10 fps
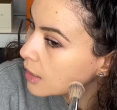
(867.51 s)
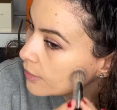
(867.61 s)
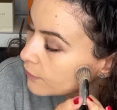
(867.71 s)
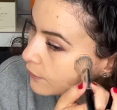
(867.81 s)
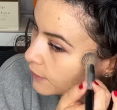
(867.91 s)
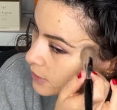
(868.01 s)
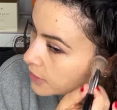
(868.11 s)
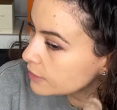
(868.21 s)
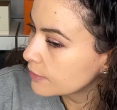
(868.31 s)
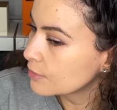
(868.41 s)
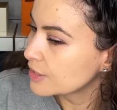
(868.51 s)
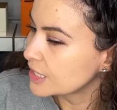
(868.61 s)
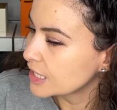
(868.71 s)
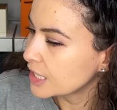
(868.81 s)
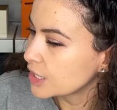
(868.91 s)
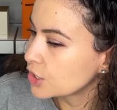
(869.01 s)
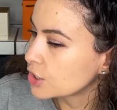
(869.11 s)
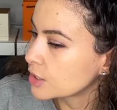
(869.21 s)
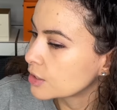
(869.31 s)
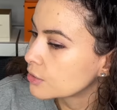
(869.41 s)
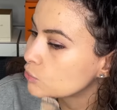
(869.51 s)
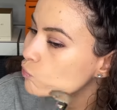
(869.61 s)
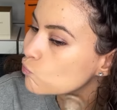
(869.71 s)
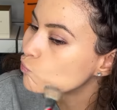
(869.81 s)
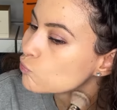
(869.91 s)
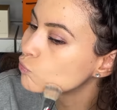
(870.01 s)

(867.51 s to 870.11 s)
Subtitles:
It feels like a foundation.